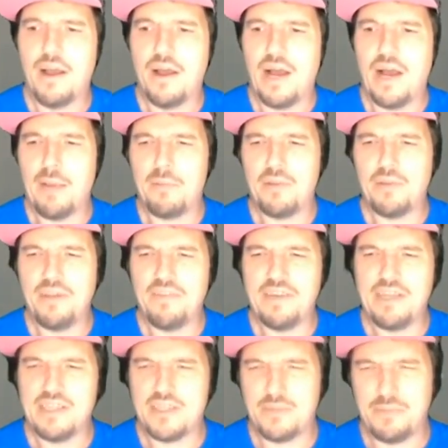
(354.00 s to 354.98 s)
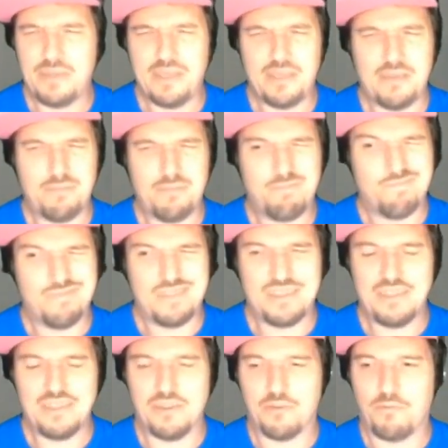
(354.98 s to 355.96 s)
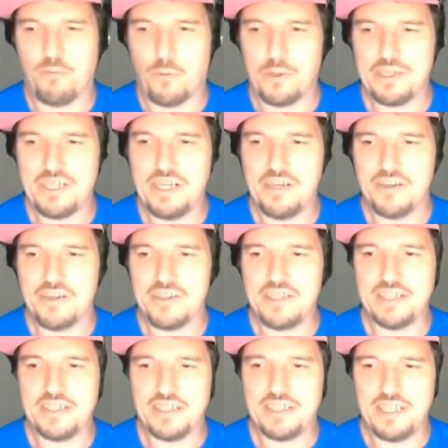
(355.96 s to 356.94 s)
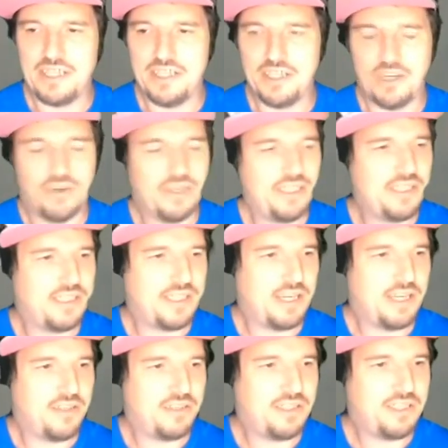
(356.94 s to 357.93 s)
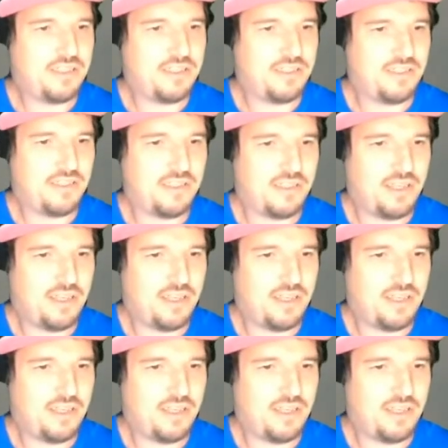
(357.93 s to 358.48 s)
I believe it needs to be, it's either 14 or 16 degrees Celsius